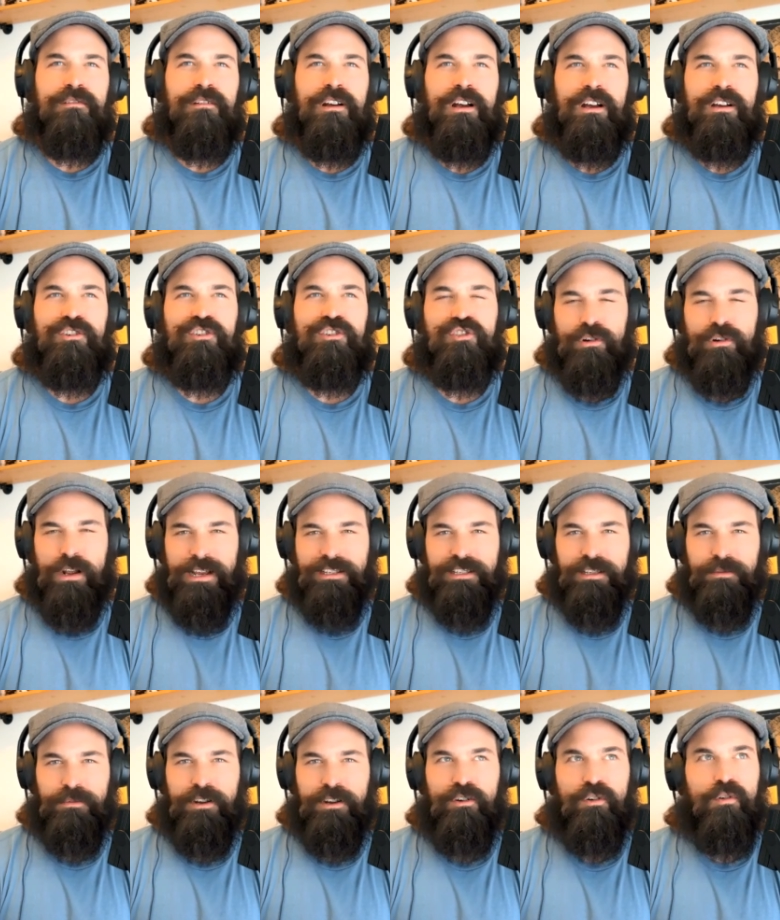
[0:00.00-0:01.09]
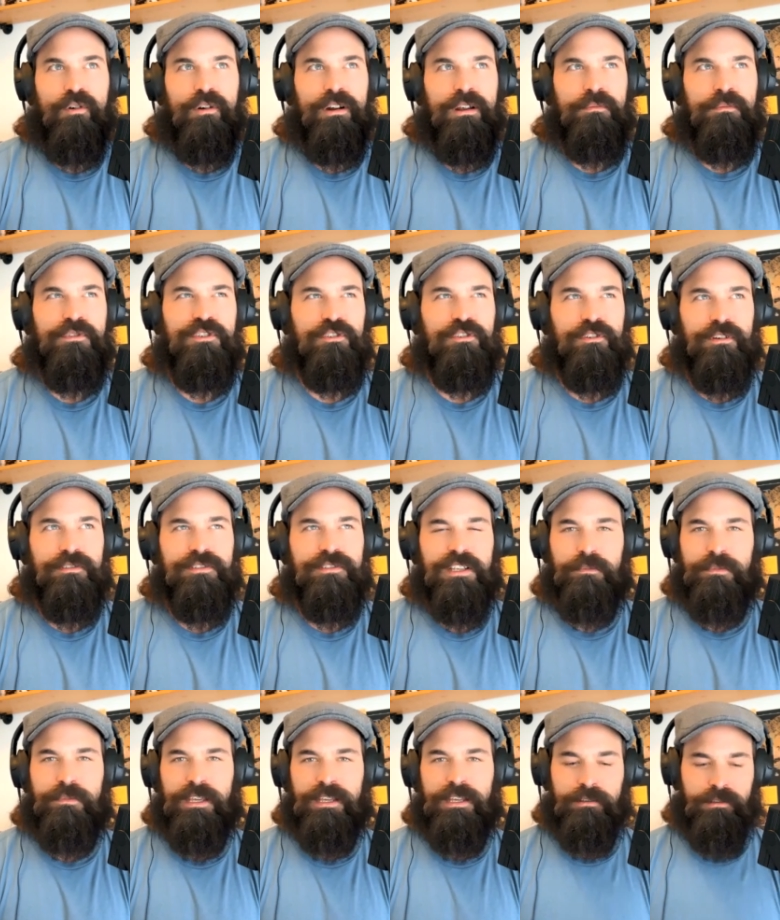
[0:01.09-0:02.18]
try something or observe
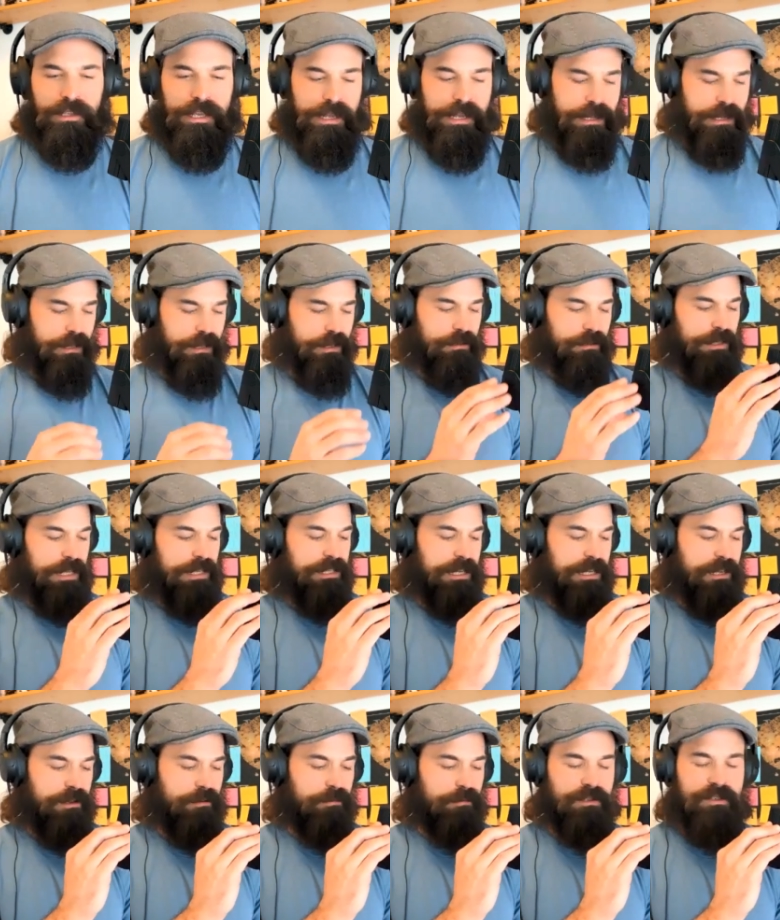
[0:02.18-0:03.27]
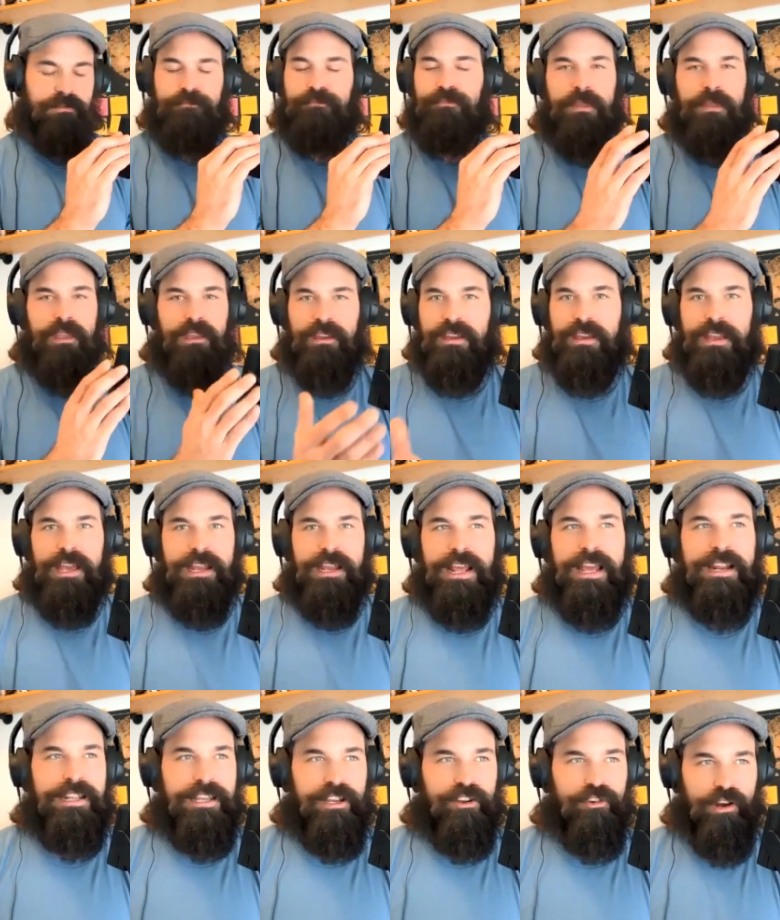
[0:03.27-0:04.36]
something like let's say it was an
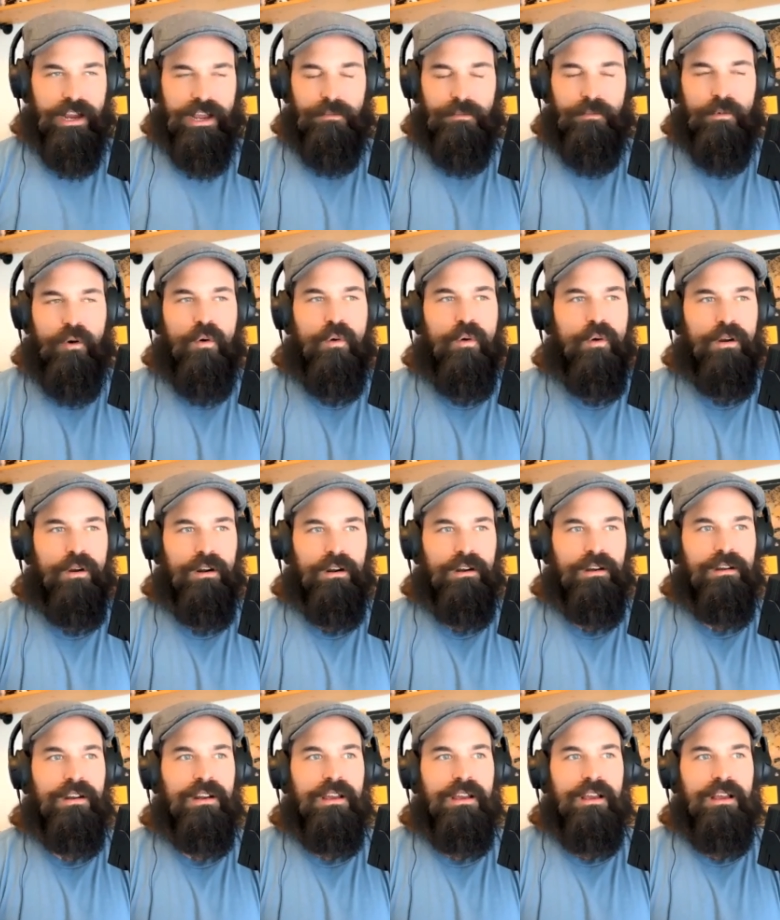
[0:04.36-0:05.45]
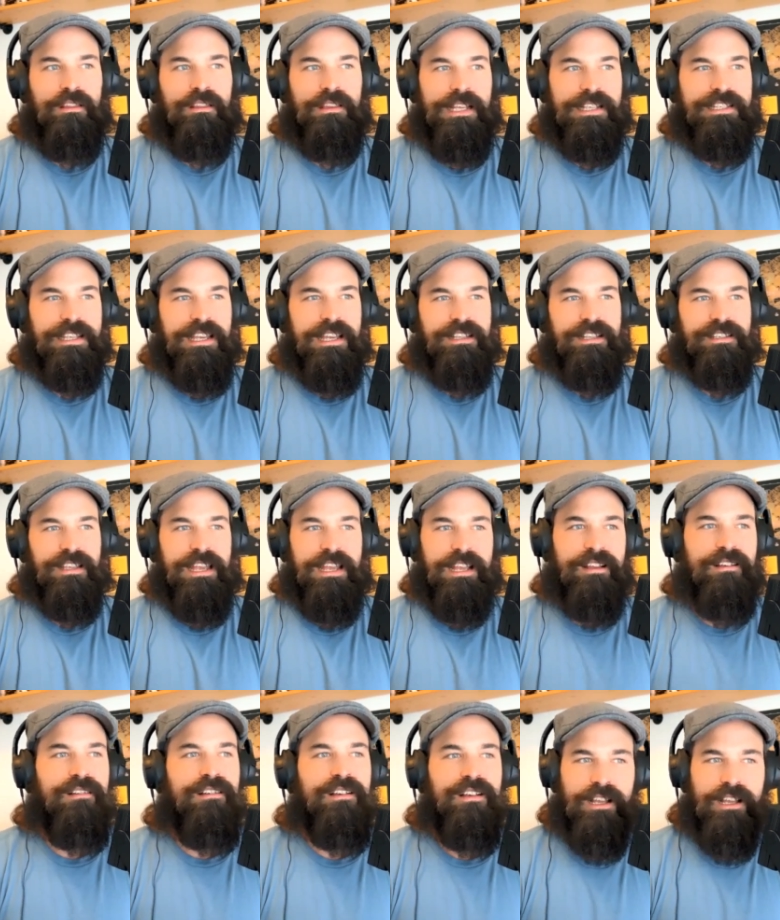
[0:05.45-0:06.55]
enneagram or let's say it's
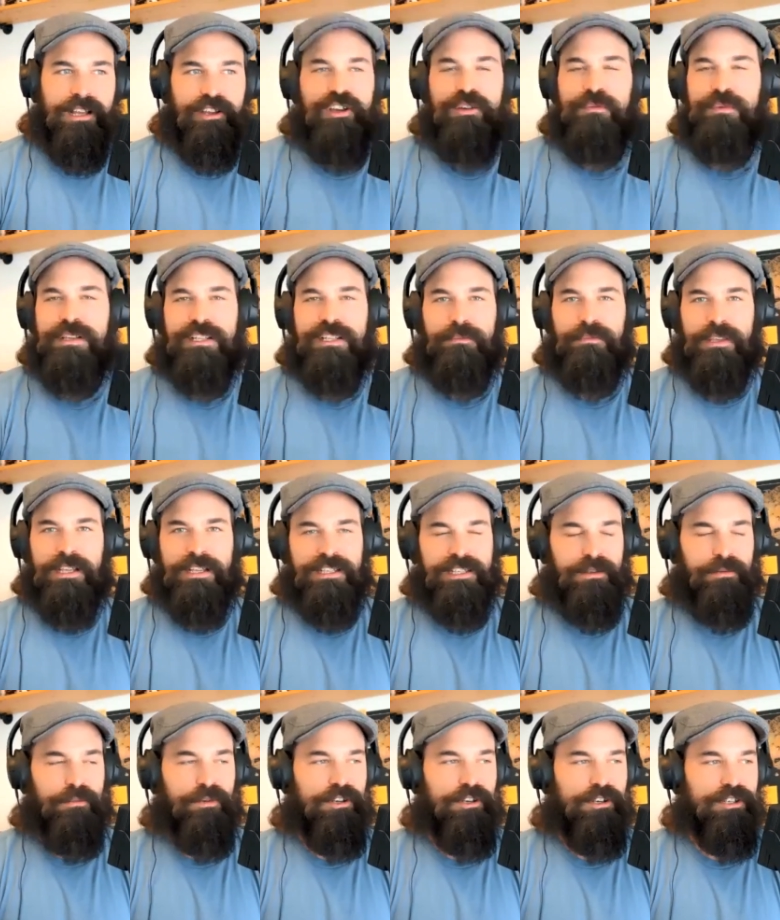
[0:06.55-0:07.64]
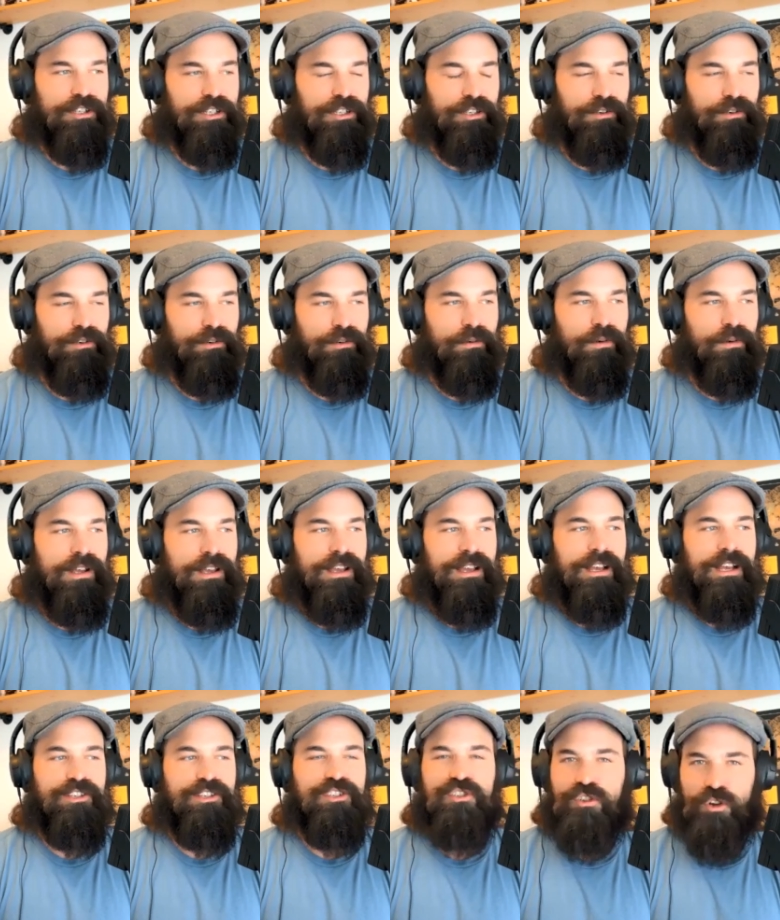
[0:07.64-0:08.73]
like could be something similar to
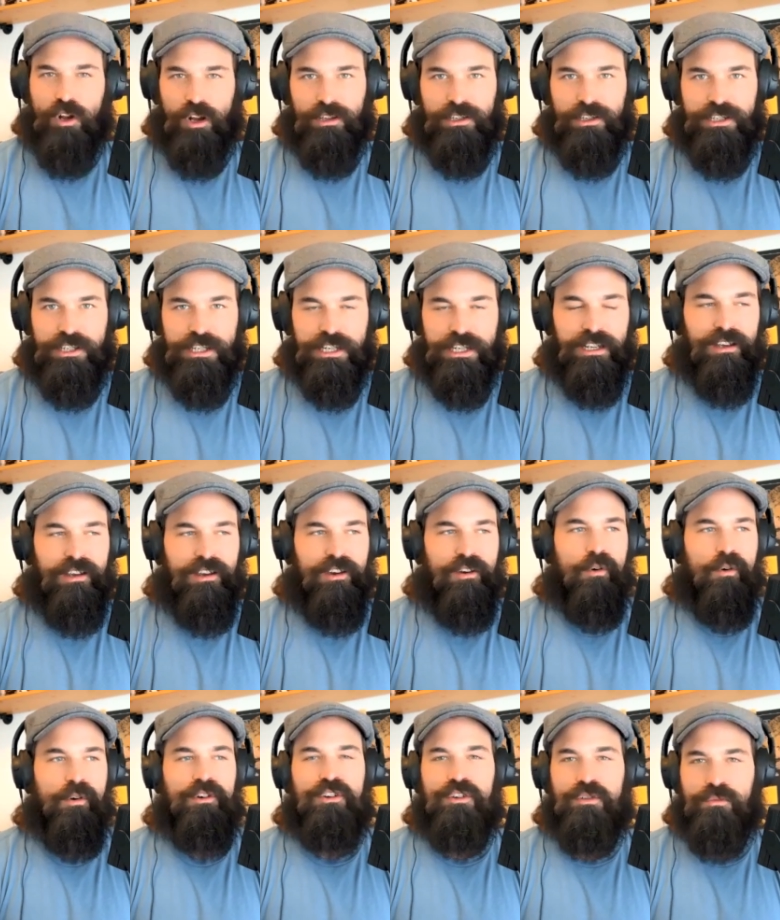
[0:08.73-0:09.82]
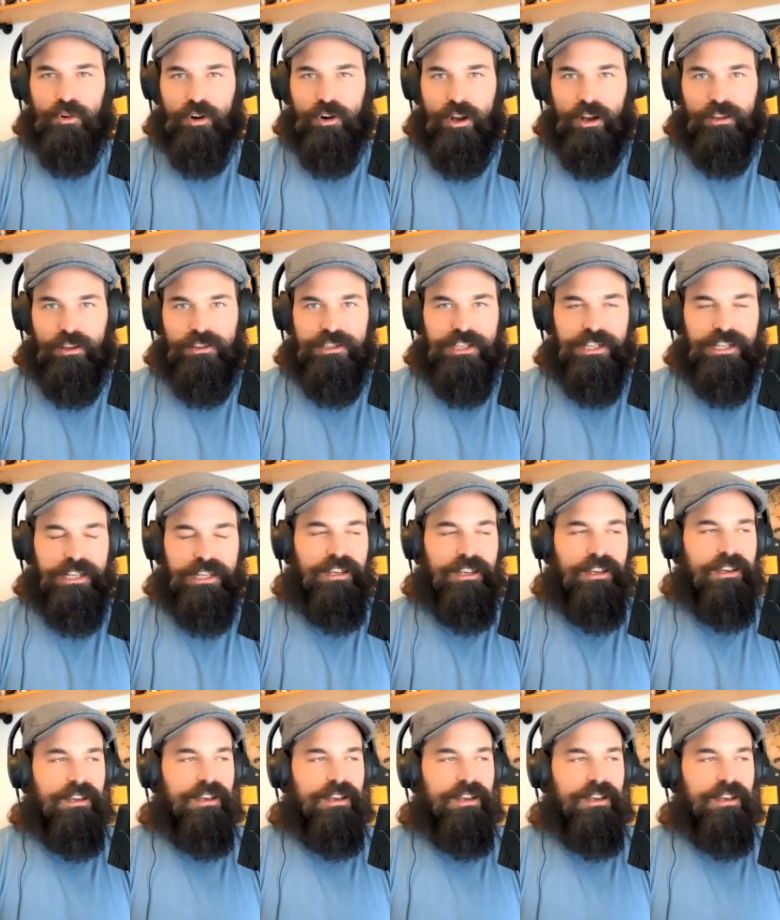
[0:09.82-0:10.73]
astrology or numerology